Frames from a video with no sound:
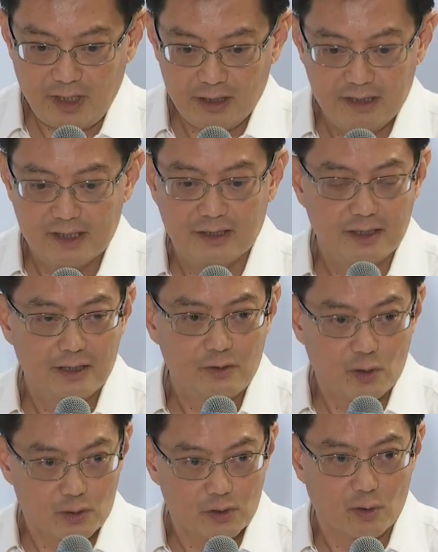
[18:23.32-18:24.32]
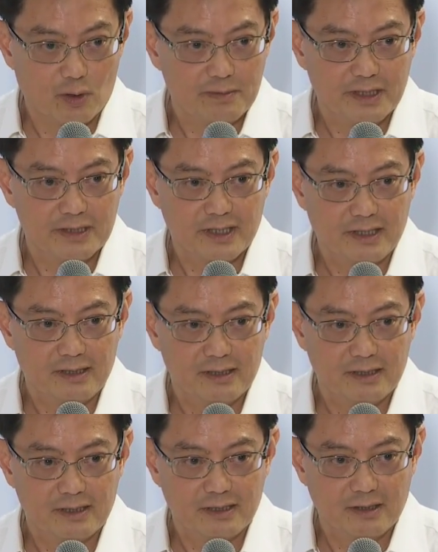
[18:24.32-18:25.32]
internal squabbles
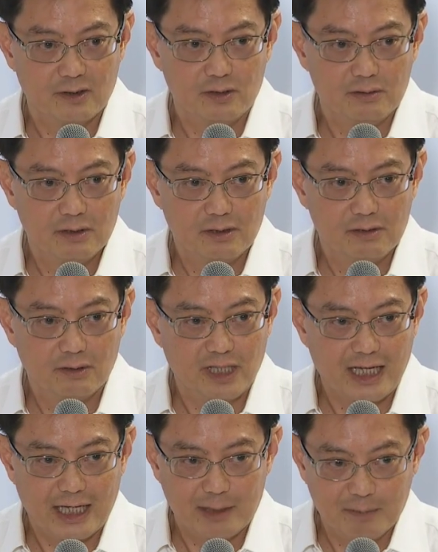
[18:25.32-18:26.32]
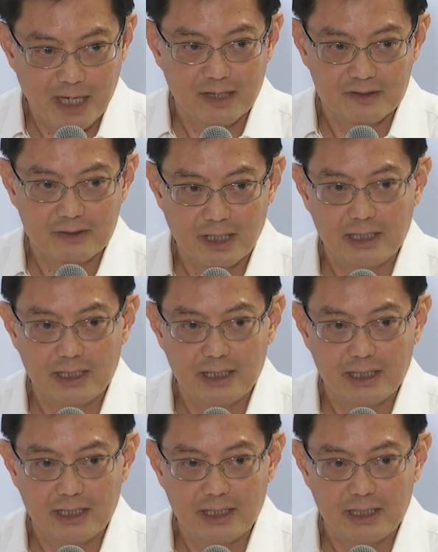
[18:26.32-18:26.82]
and uh, on looking at the past.